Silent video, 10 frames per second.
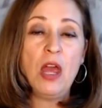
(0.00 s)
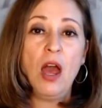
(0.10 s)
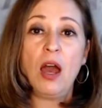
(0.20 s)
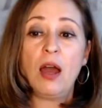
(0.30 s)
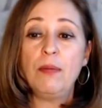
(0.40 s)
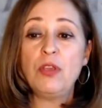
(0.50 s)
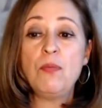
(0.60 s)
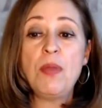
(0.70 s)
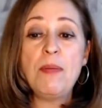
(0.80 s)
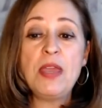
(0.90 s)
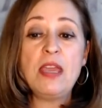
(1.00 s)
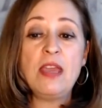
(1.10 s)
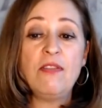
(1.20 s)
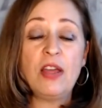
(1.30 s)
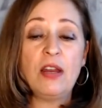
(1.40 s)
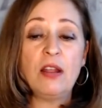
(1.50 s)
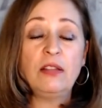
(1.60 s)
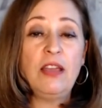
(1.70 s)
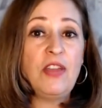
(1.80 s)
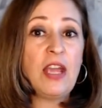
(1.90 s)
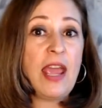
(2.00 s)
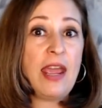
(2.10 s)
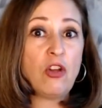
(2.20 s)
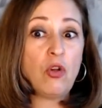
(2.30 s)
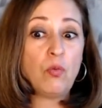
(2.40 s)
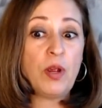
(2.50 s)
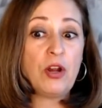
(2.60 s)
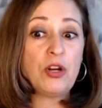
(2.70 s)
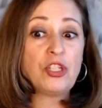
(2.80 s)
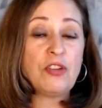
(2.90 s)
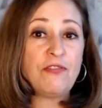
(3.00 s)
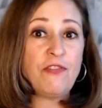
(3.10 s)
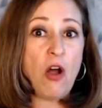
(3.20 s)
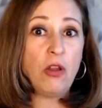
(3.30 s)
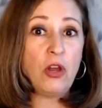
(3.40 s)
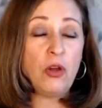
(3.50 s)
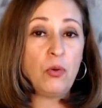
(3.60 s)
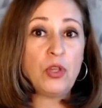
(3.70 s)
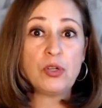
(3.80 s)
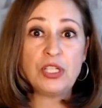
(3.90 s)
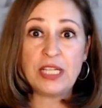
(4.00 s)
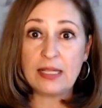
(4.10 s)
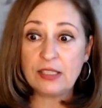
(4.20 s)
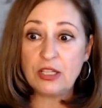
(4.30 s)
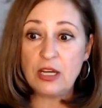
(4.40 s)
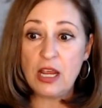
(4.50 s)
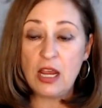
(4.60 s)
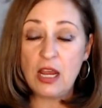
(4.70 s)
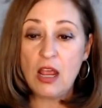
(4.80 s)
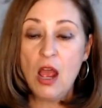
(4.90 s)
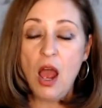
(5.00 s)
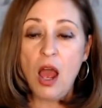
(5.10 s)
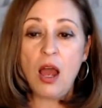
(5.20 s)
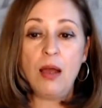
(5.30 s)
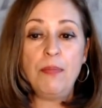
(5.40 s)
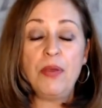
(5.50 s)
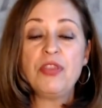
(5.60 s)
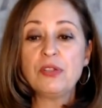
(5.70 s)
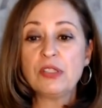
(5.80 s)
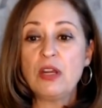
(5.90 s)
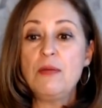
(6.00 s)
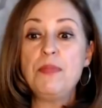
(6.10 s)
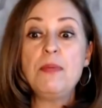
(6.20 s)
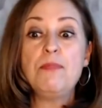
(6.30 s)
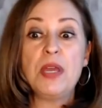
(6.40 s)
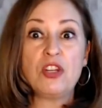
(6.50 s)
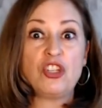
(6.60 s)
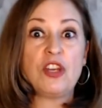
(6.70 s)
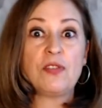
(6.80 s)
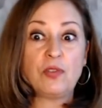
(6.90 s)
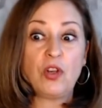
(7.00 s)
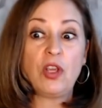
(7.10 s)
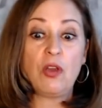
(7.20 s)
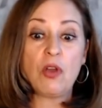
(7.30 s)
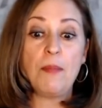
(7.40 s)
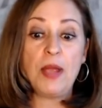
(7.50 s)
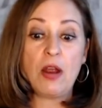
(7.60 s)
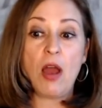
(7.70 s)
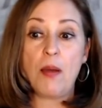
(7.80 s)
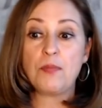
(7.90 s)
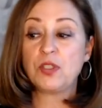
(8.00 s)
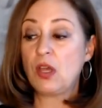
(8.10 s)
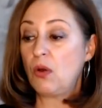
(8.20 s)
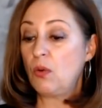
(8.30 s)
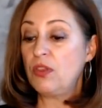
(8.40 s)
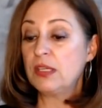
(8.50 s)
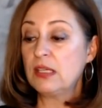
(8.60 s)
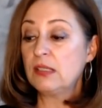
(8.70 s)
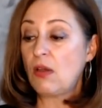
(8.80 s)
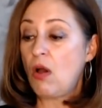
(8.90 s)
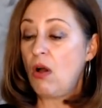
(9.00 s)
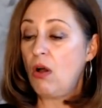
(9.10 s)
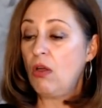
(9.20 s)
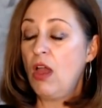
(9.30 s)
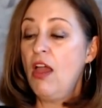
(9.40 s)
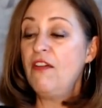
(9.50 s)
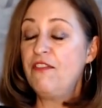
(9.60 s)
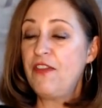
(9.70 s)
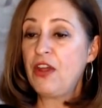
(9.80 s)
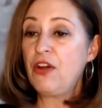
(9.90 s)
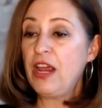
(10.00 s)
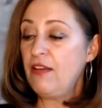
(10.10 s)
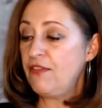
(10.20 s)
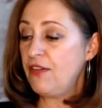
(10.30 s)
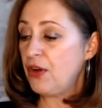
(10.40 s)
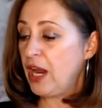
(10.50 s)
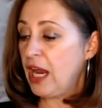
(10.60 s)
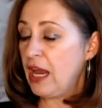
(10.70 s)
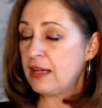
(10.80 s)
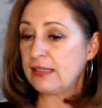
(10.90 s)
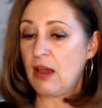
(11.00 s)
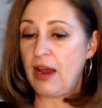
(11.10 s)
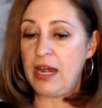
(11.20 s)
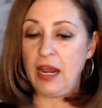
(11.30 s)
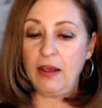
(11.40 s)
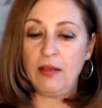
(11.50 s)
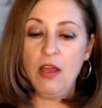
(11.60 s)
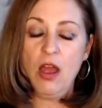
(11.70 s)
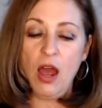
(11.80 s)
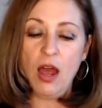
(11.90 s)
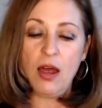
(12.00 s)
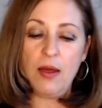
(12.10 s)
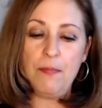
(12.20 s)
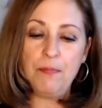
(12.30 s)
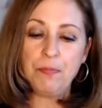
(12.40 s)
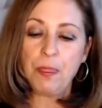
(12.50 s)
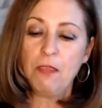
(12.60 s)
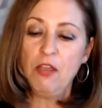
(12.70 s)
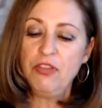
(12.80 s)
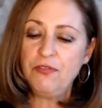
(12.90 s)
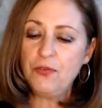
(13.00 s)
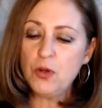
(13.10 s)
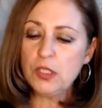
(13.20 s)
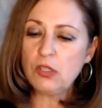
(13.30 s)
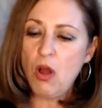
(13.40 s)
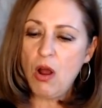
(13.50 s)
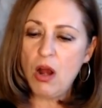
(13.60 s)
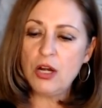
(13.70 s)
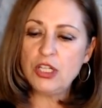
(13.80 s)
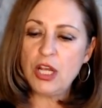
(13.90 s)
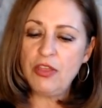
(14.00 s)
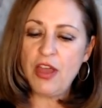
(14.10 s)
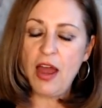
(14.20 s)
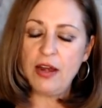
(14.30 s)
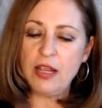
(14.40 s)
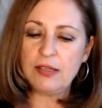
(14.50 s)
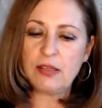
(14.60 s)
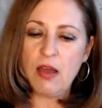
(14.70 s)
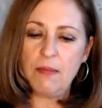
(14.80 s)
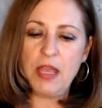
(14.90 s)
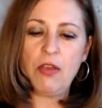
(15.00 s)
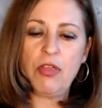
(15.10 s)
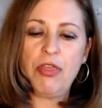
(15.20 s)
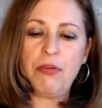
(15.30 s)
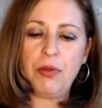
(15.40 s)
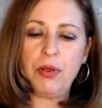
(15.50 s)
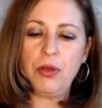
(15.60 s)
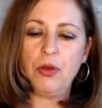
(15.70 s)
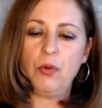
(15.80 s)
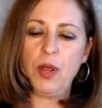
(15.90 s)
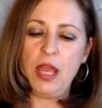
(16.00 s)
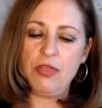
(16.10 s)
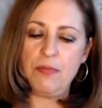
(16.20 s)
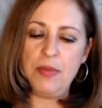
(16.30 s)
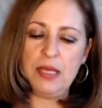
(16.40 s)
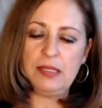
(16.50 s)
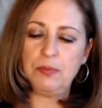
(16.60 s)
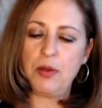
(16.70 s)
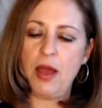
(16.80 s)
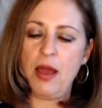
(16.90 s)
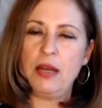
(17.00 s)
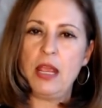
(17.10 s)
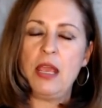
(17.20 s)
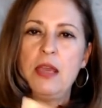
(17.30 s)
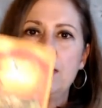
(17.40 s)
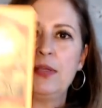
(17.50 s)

Um, you may be even leaving a career to follow your destiny. Um, but there's going to be big shifts for you coming up. So this is all very, very exciting. Um, the first card that is coming through in the main spread is